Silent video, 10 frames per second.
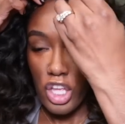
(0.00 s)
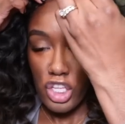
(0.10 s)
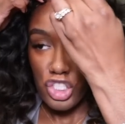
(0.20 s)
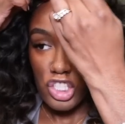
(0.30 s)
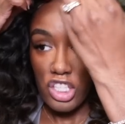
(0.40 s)

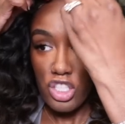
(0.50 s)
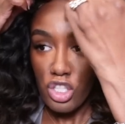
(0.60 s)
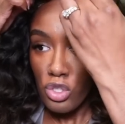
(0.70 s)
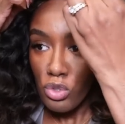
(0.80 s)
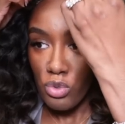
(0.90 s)
she
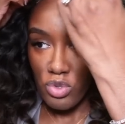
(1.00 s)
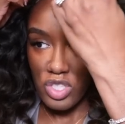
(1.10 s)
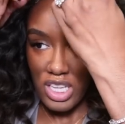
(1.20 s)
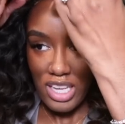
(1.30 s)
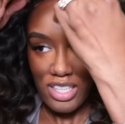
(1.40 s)
too
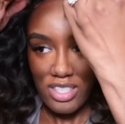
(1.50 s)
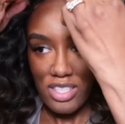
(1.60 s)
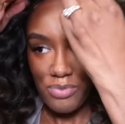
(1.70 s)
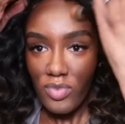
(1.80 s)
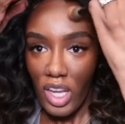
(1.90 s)

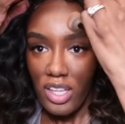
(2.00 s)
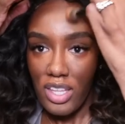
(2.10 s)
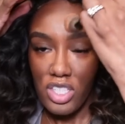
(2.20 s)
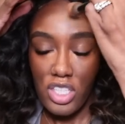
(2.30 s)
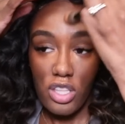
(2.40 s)
says
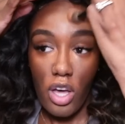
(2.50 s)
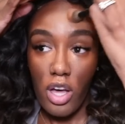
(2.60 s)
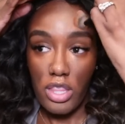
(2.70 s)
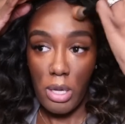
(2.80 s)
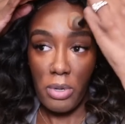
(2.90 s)
that she
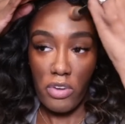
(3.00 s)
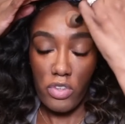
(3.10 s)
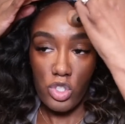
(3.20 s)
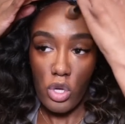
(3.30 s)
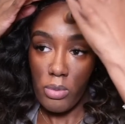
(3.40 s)
thought that birth
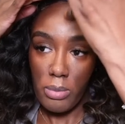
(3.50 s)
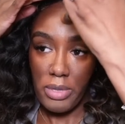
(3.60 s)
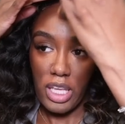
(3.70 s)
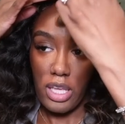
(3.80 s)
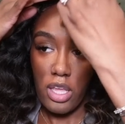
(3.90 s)
control would
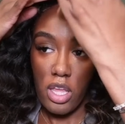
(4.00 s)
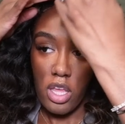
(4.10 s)
be